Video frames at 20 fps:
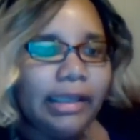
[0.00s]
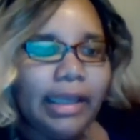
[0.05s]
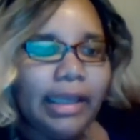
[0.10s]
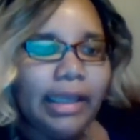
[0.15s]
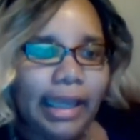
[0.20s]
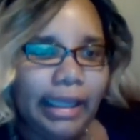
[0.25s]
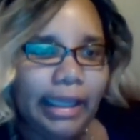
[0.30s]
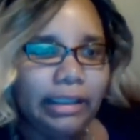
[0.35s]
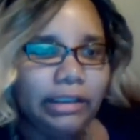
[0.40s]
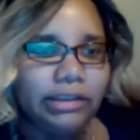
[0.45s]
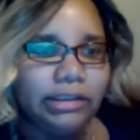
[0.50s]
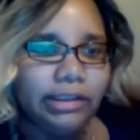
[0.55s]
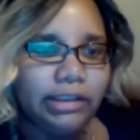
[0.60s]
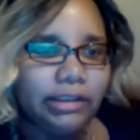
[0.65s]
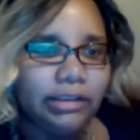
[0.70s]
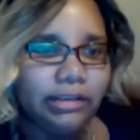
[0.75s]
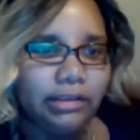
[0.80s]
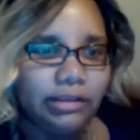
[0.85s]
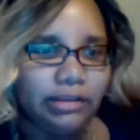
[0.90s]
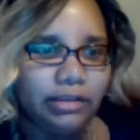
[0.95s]
8.
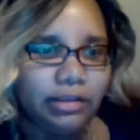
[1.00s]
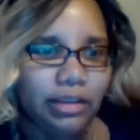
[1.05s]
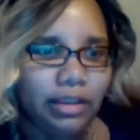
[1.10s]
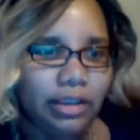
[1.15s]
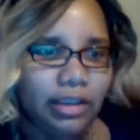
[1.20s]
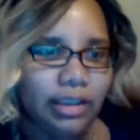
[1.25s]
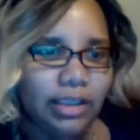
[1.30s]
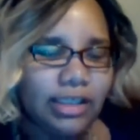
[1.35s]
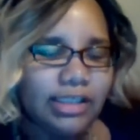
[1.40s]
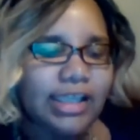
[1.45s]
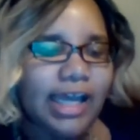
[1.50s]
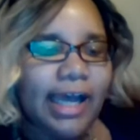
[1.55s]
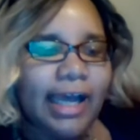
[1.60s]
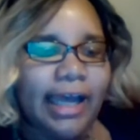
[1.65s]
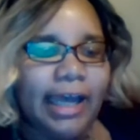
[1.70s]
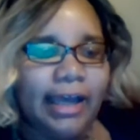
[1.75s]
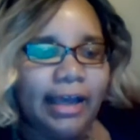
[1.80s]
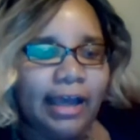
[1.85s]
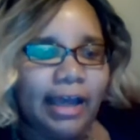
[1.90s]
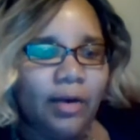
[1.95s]
Because
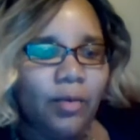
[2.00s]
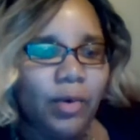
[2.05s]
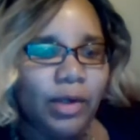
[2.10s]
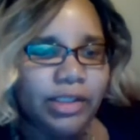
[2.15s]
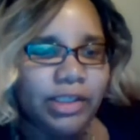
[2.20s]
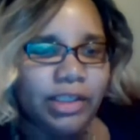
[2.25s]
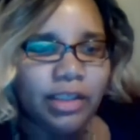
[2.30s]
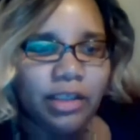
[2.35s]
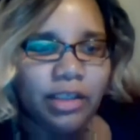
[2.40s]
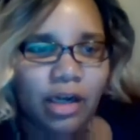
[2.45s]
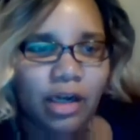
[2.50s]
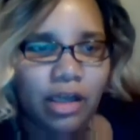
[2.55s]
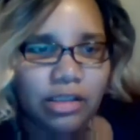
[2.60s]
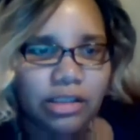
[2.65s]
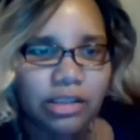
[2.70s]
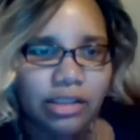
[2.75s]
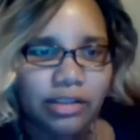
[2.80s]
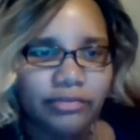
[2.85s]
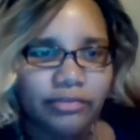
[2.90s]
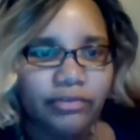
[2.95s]
I worked in the call
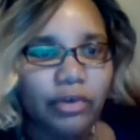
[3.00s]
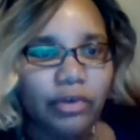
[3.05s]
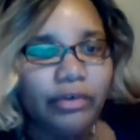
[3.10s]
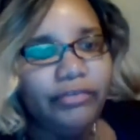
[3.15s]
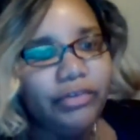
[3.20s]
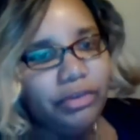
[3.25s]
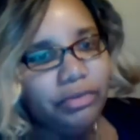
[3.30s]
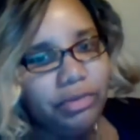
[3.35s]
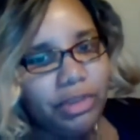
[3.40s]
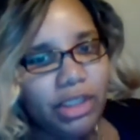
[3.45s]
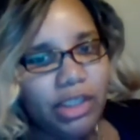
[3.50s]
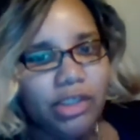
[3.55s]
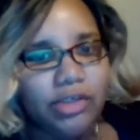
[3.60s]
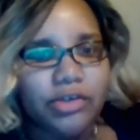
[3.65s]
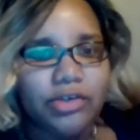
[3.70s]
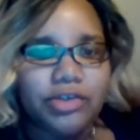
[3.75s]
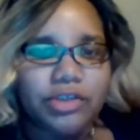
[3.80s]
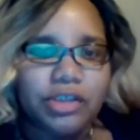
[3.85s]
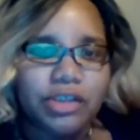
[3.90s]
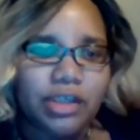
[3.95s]
center for a few
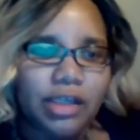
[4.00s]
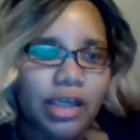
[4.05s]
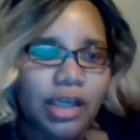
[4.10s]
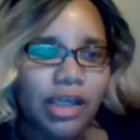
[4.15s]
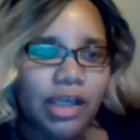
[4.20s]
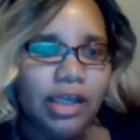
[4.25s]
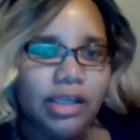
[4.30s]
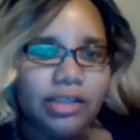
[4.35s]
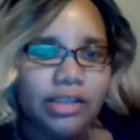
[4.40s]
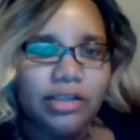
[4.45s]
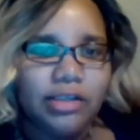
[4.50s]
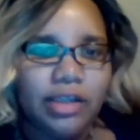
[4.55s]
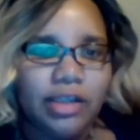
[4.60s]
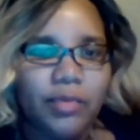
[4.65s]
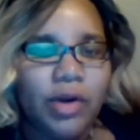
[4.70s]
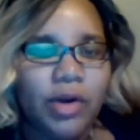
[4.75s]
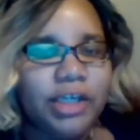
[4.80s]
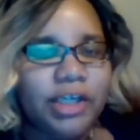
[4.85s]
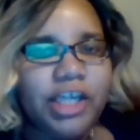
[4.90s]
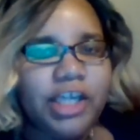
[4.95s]
years. So they
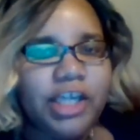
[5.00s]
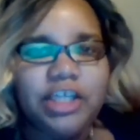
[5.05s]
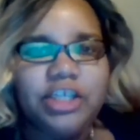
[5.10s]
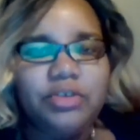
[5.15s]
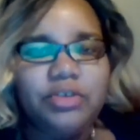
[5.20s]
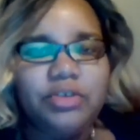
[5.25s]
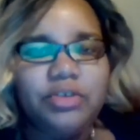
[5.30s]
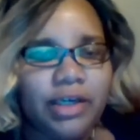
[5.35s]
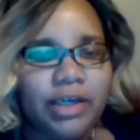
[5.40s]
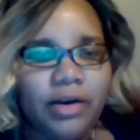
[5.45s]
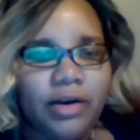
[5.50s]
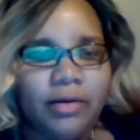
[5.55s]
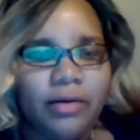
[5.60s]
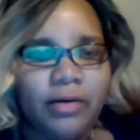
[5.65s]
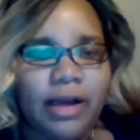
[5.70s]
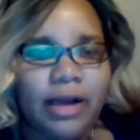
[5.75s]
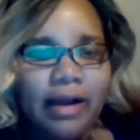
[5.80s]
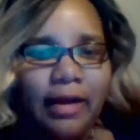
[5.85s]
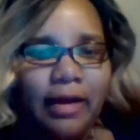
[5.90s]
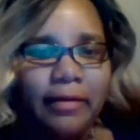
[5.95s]
just want to
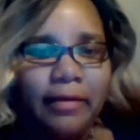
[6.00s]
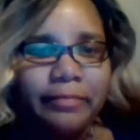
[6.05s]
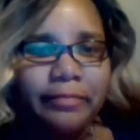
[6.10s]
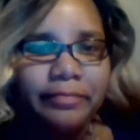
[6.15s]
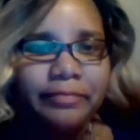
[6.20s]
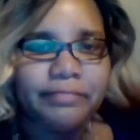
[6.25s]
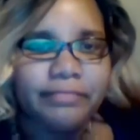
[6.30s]
know,